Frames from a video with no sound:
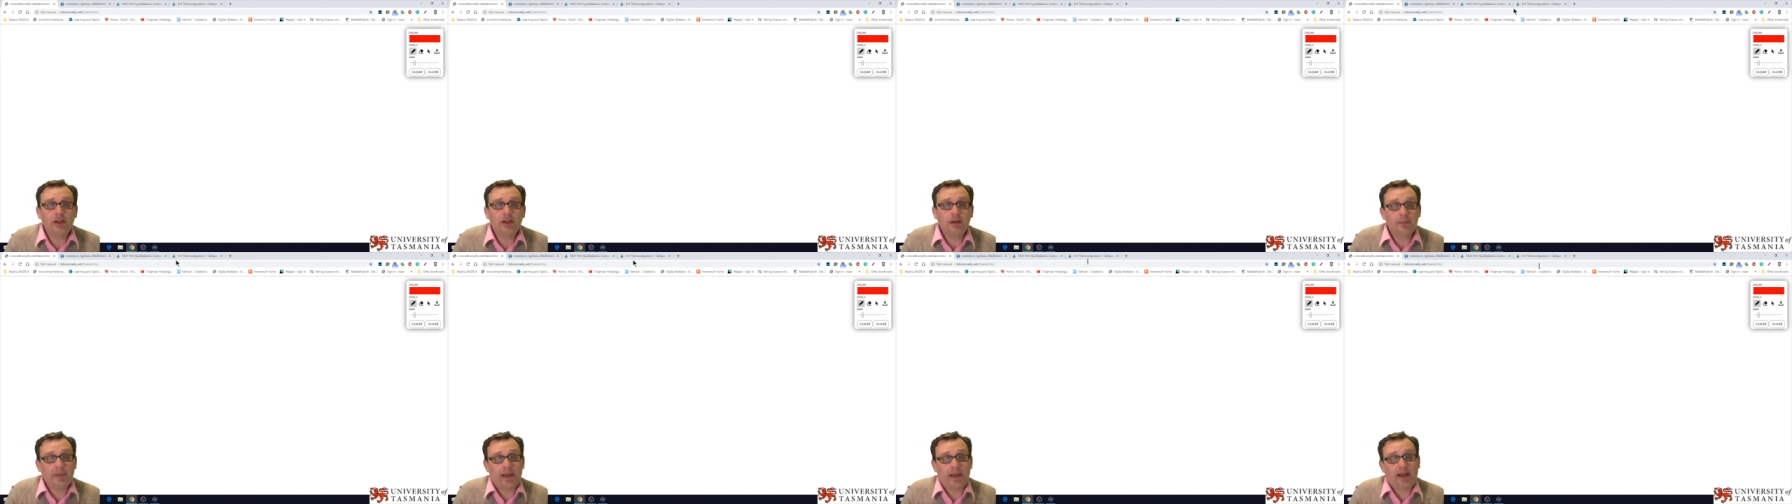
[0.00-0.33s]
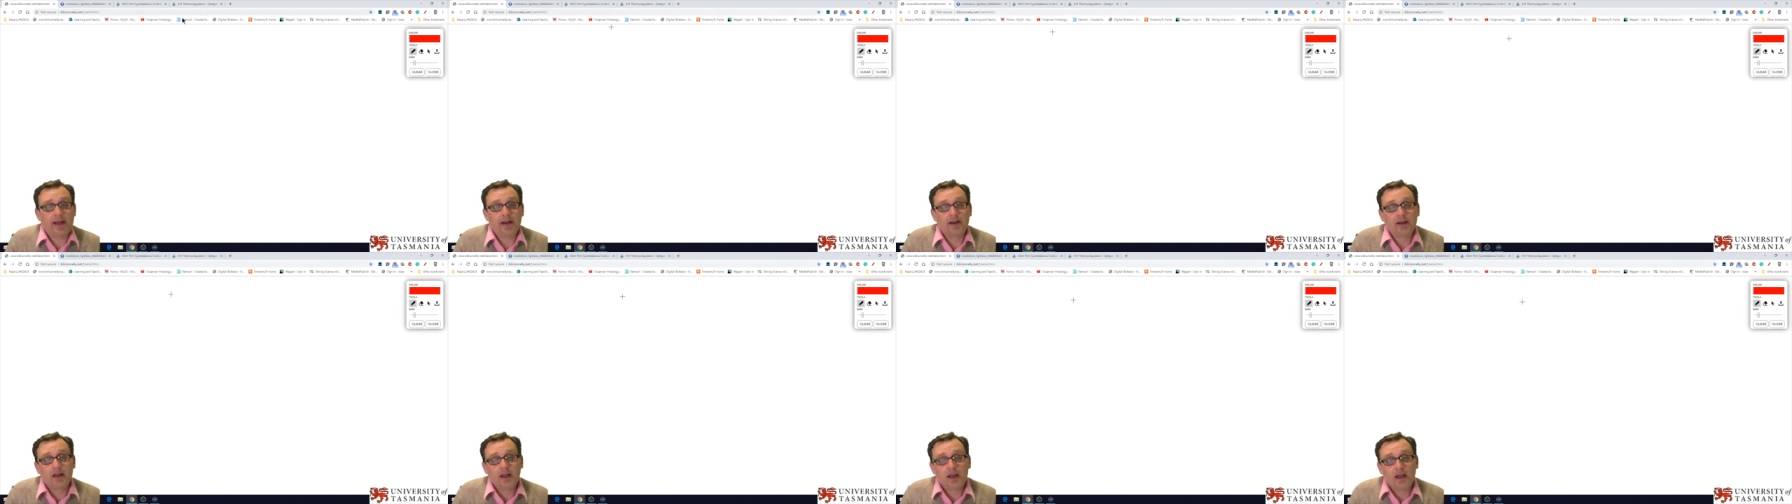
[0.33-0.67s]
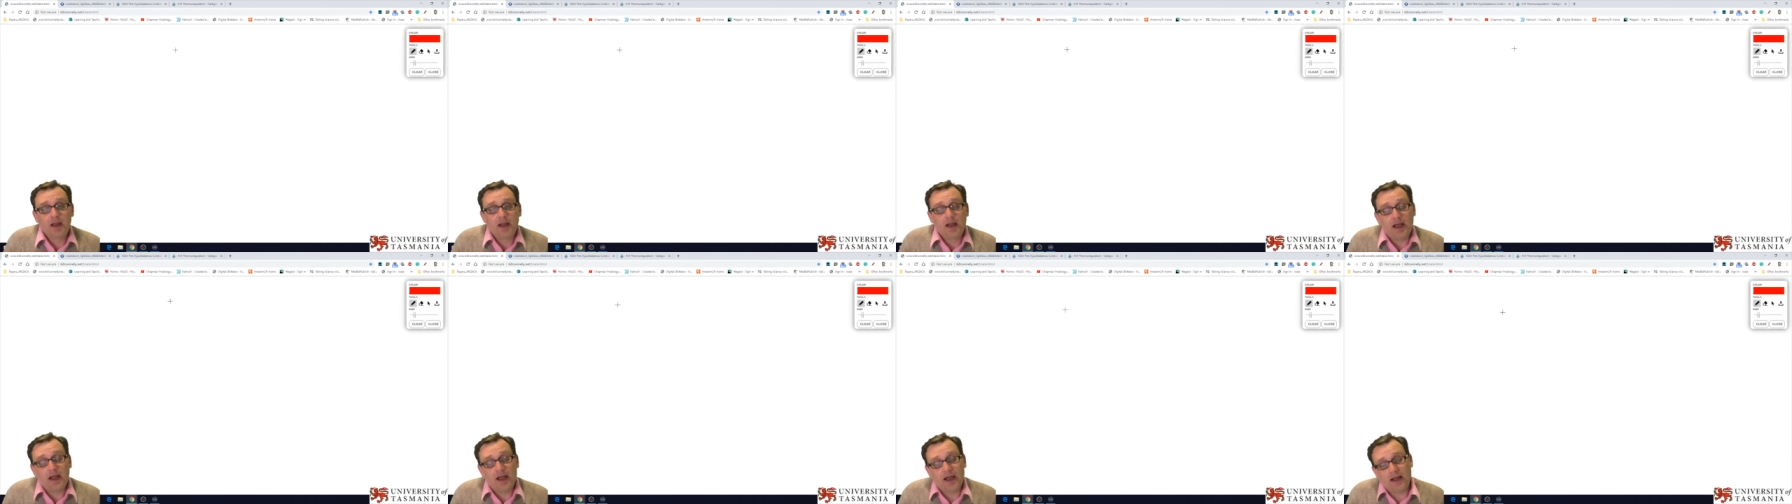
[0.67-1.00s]
only
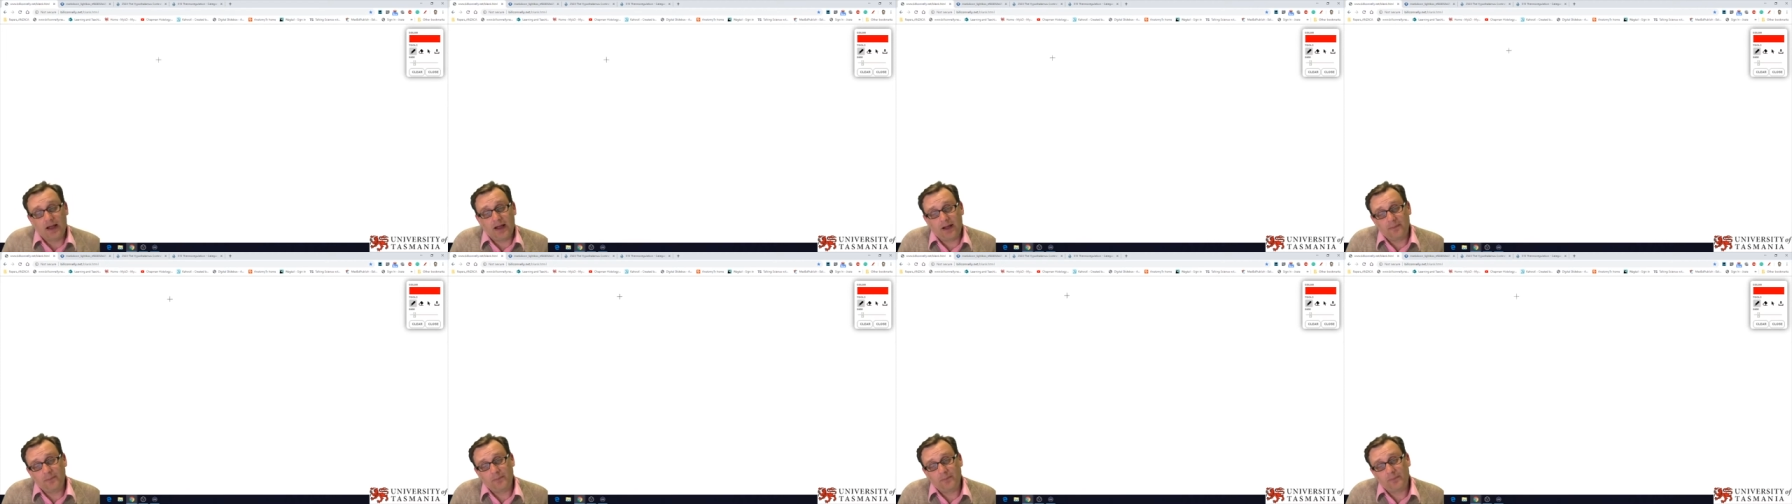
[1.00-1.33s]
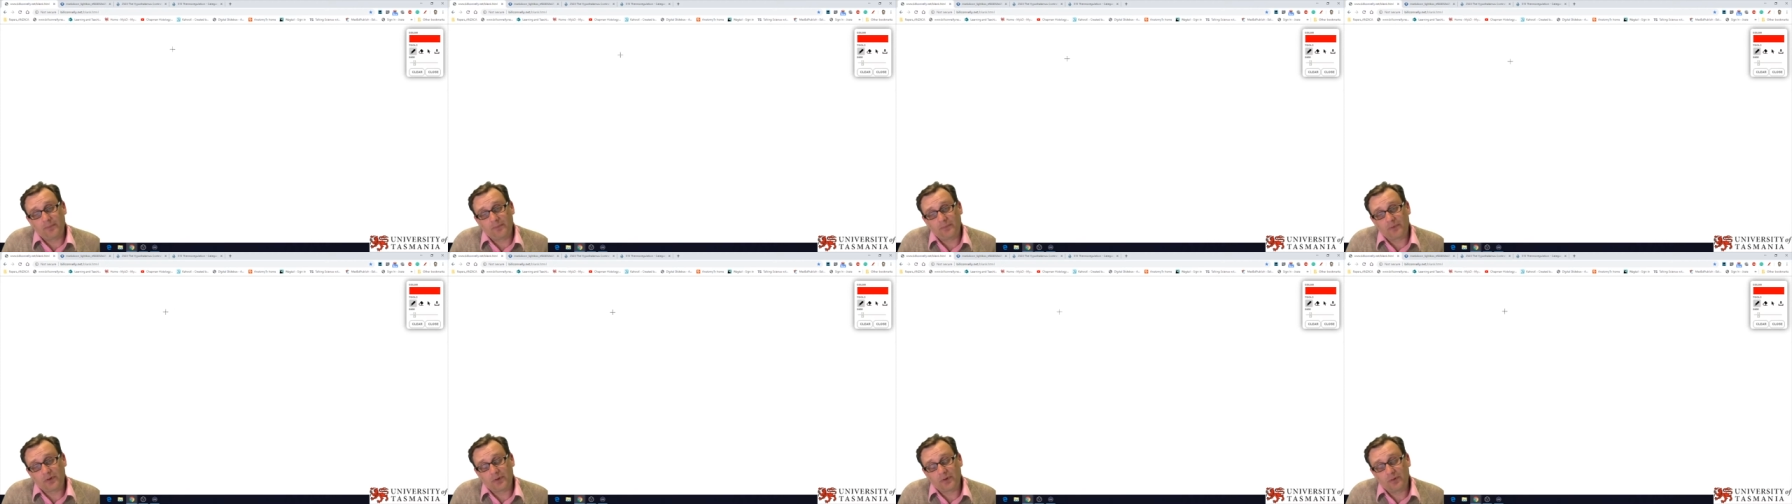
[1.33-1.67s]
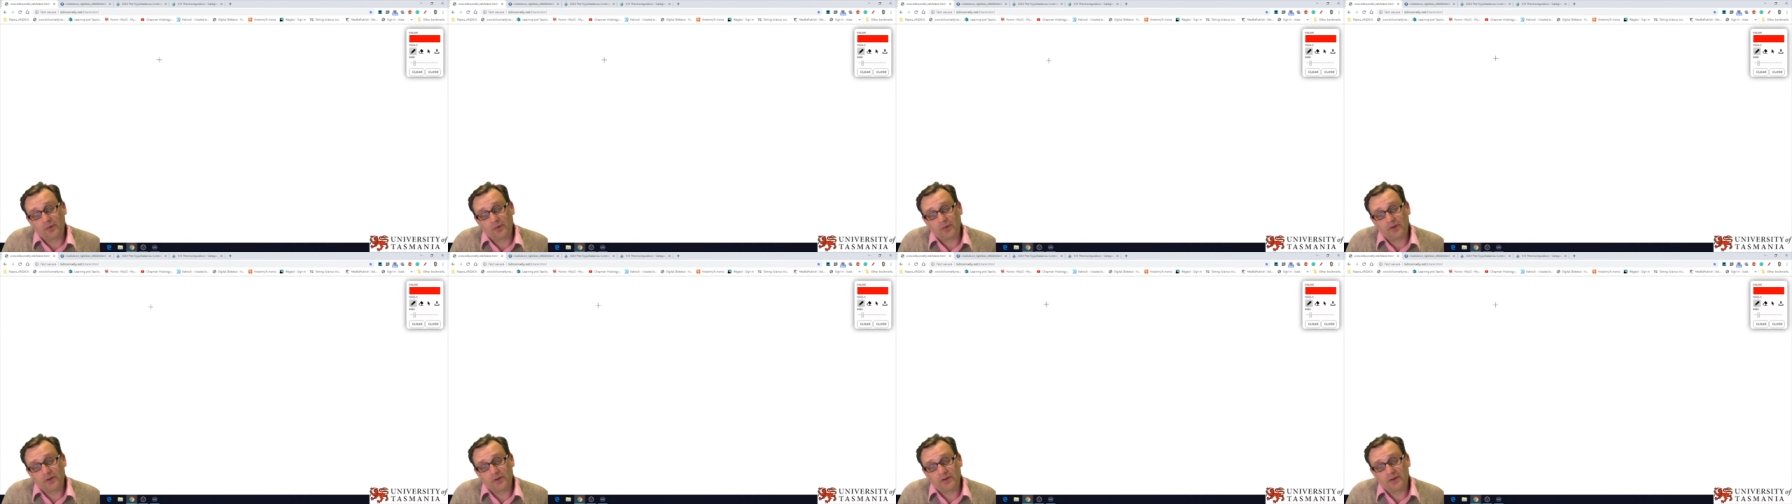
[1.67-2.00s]
about
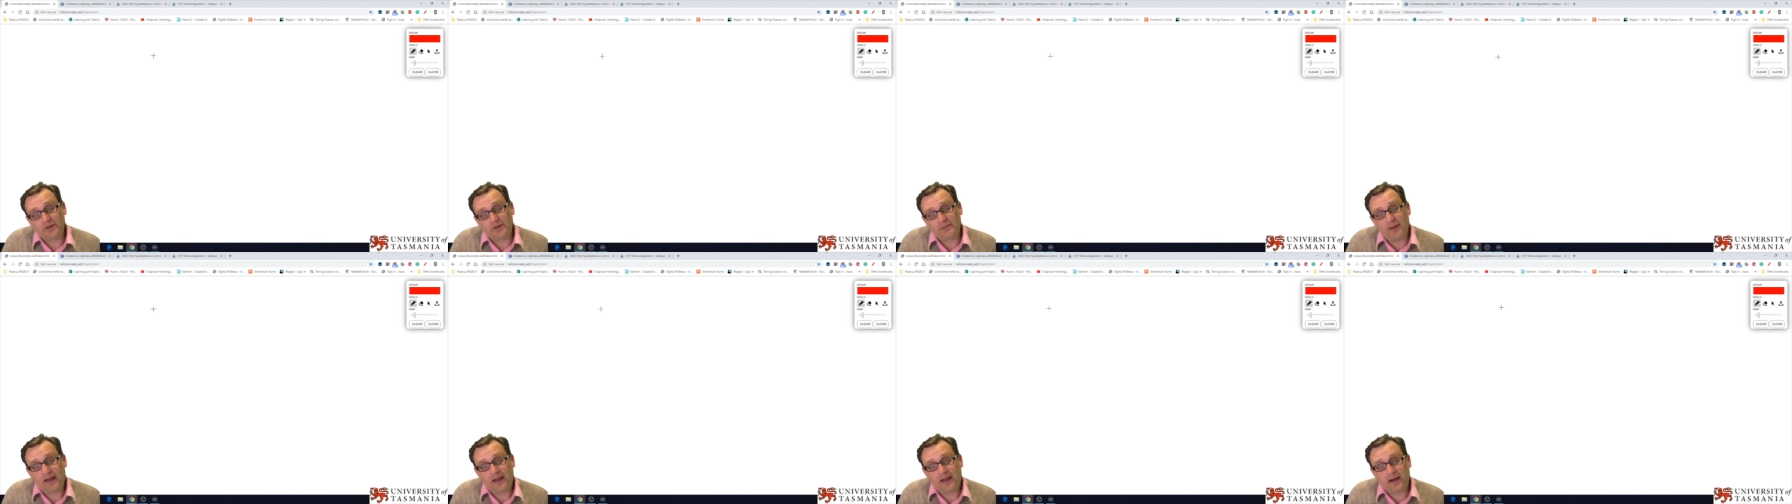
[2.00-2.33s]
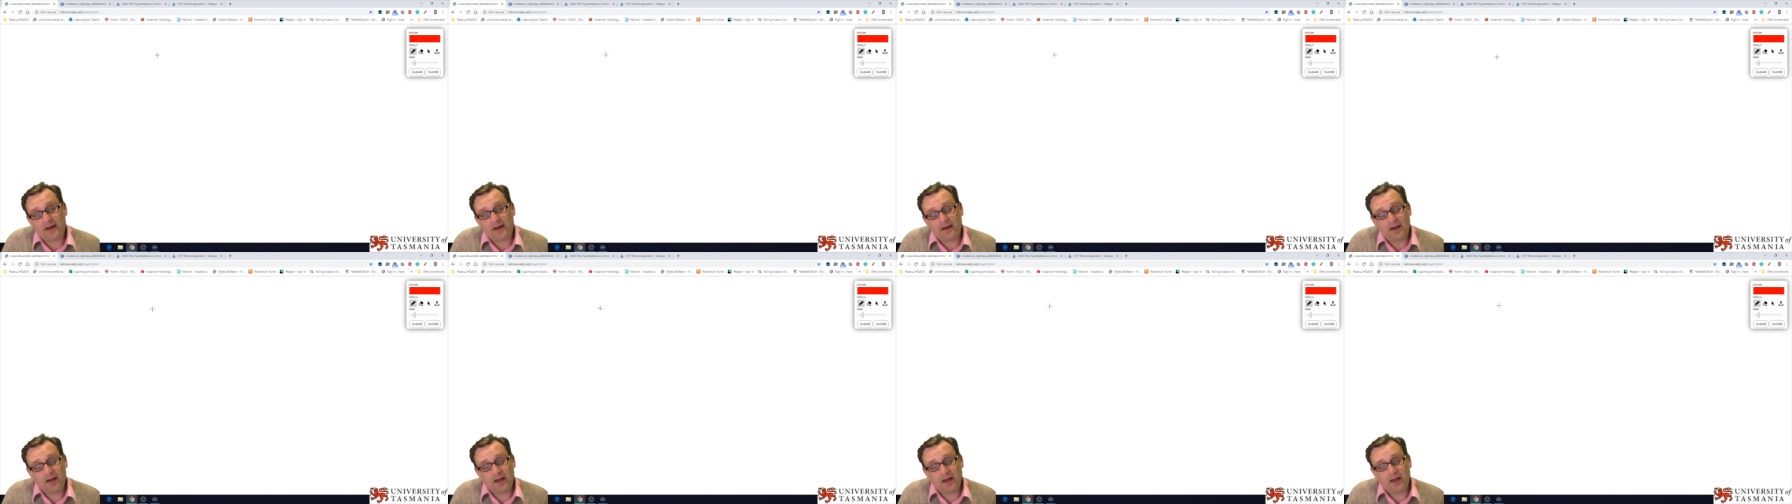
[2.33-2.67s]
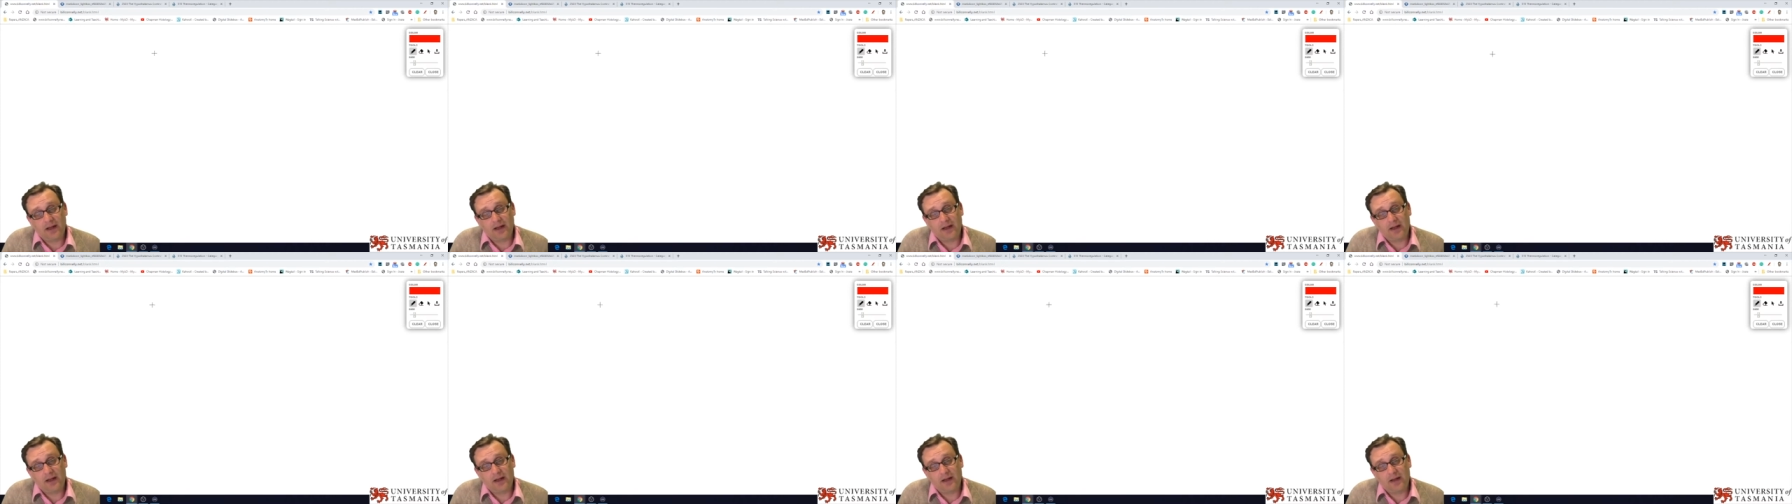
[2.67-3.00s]
um, what is it
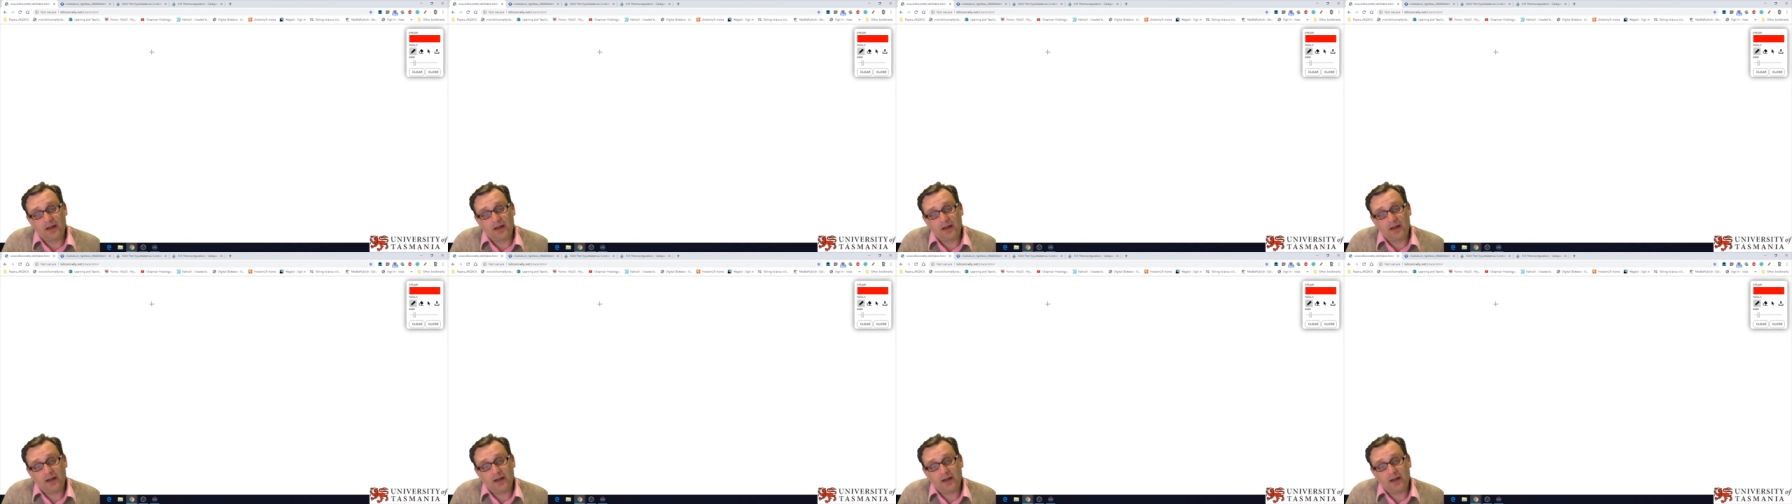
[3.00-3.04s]
about?